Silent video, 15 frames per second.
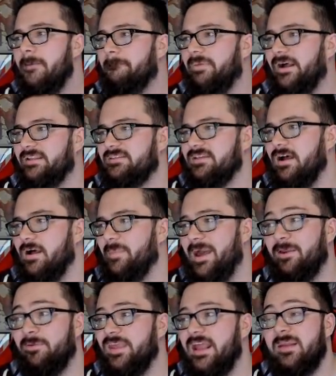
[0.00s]
But I
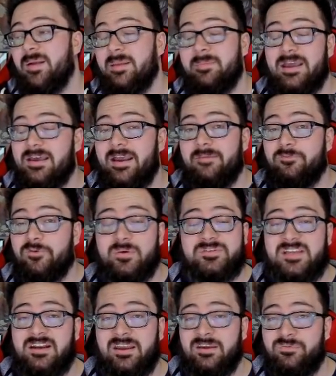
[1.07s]
don't think anybody Mega
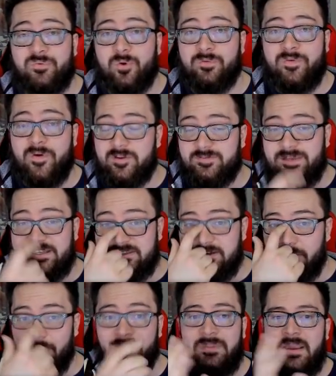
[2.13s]
Ampharos can hit 4 Focus Blasts in
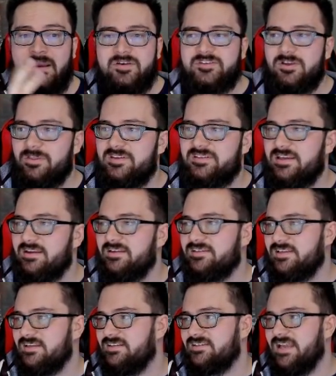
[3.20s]
a row. So this thing
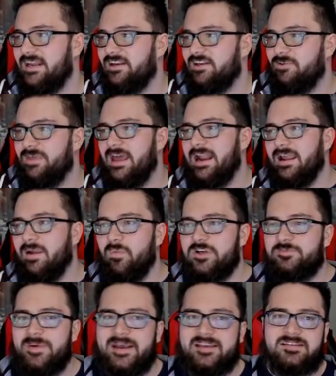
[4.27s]
is designed to do that. I can
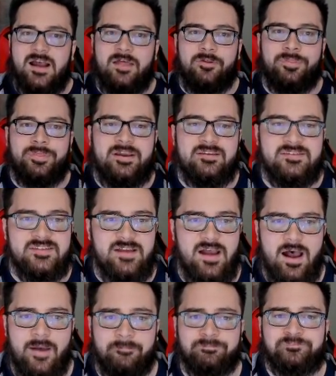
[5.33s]
Wish Pass into other things.
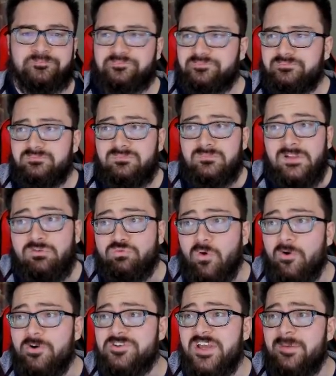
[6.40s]

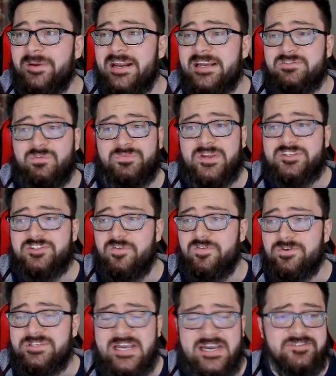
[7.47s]
Roar is going to be nice for phasing over
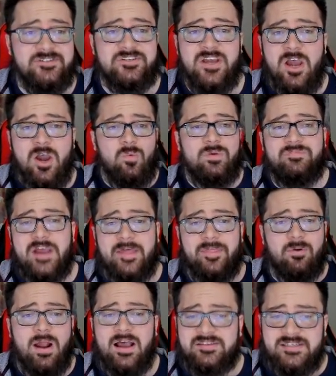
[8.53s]
those hazards. We've got
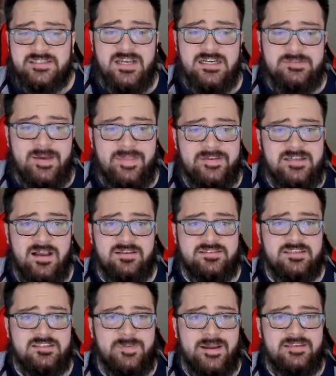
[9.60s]
the rocks. I talked about the
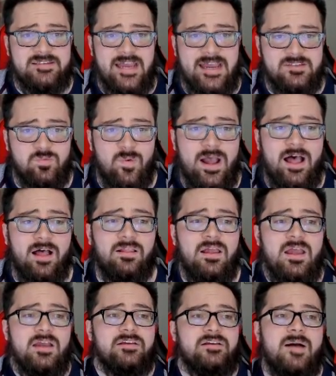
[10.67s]
Toxic Spikes as well.
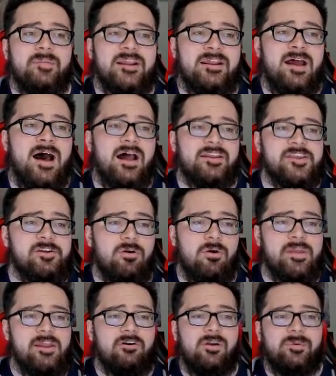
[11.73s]
Coming in hot,
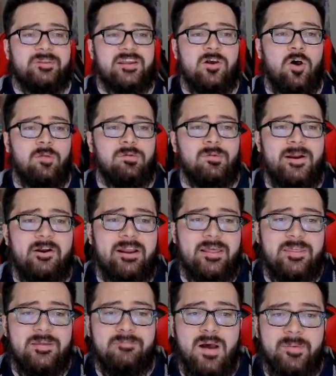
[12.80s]
Kirogiri with the Colbur Berry,
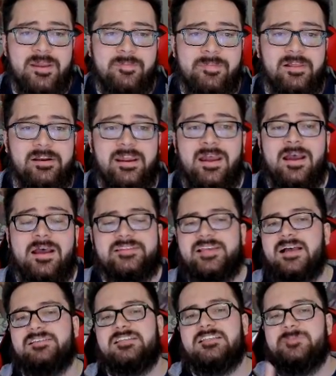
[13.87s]
the Mummy ability.
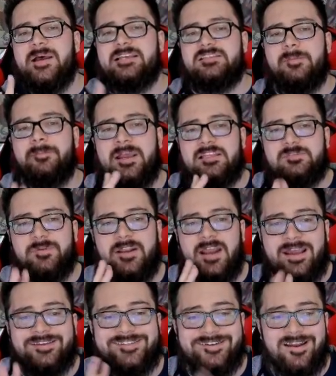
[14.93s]
Toxic Spikes, Pain Split,
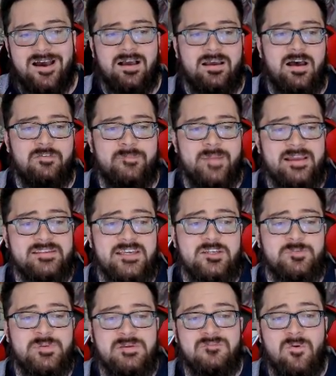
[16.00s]
Haze, and Knockoff. Max
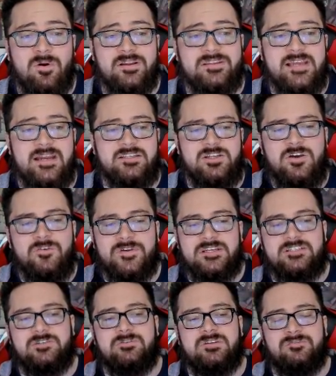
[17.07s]
HP, 4 in attack,
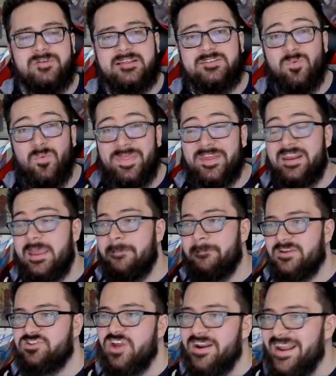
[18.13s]
252 defense with an
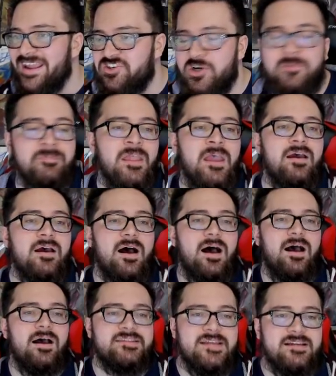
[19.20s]
impish nature.
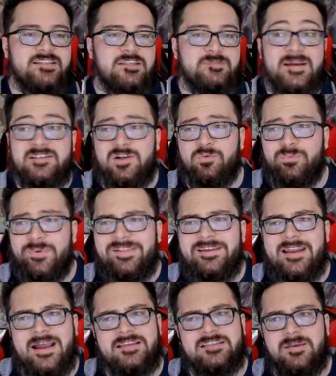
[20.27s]
Toxic Spikes are really
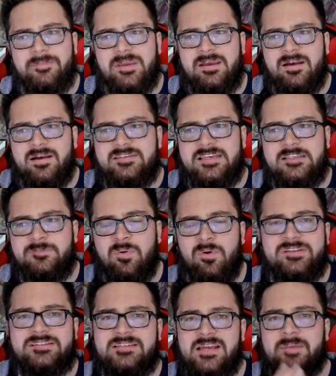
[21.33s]
nice because his
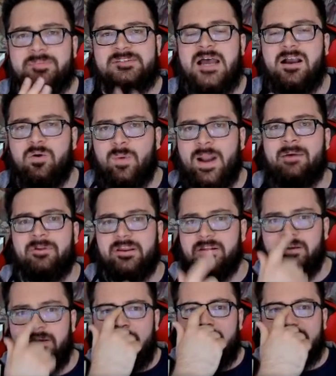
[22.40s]
poison type is not
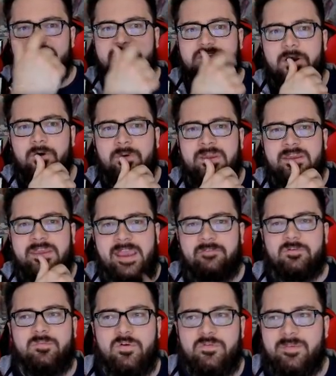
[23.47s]
grounded. So he
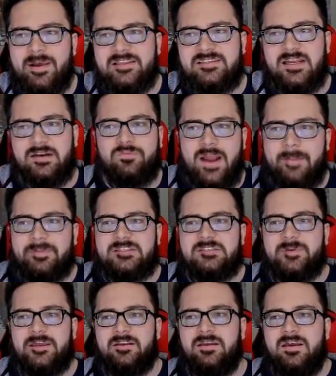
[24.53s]
can't remove them outside of Rapid
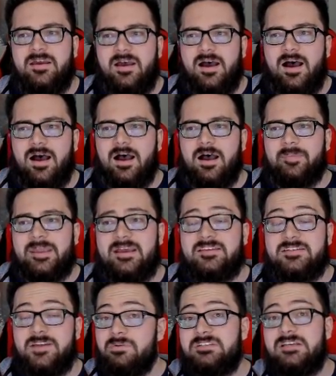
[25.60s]
Spin. He
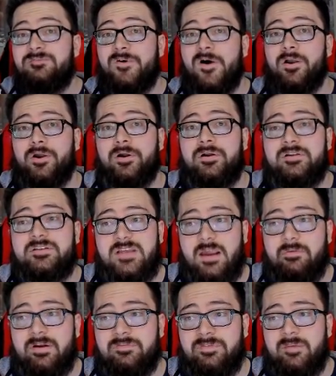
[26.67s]
has no Defogger to
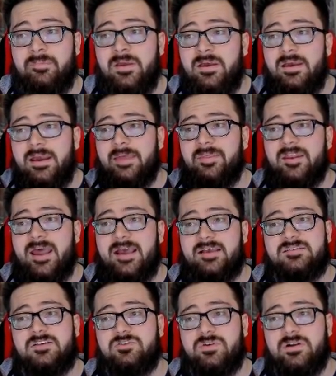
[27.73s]
get rid of them. And then
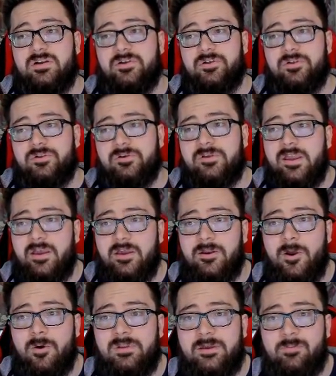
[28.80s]
Excadrill
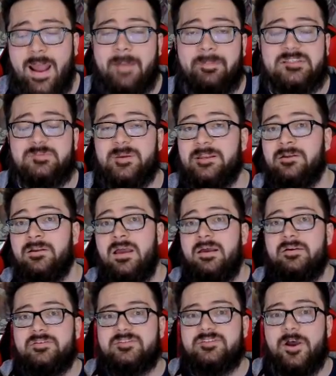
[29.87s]
can only Rapid Spin.
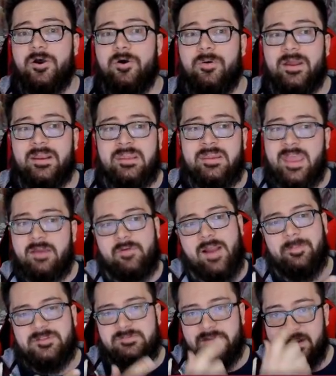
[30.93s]
So, and he can't
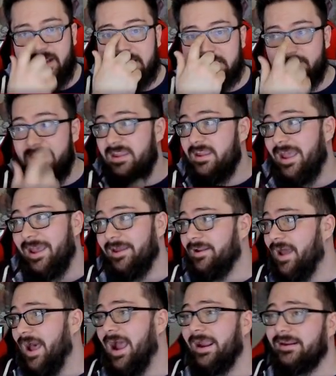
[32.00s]
Rapid Spin against me,
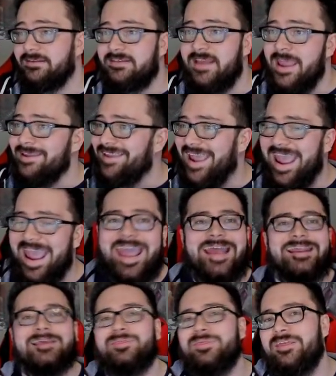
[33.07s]
and I tank
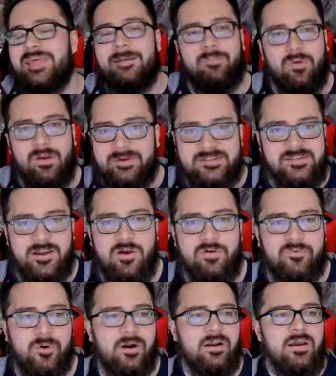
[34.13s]
anything that boy wants to go
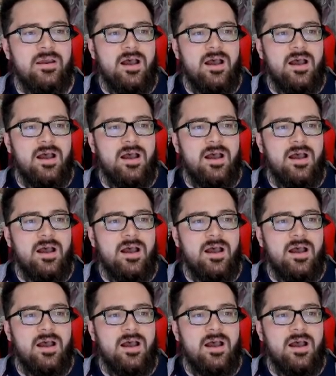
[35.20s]
for.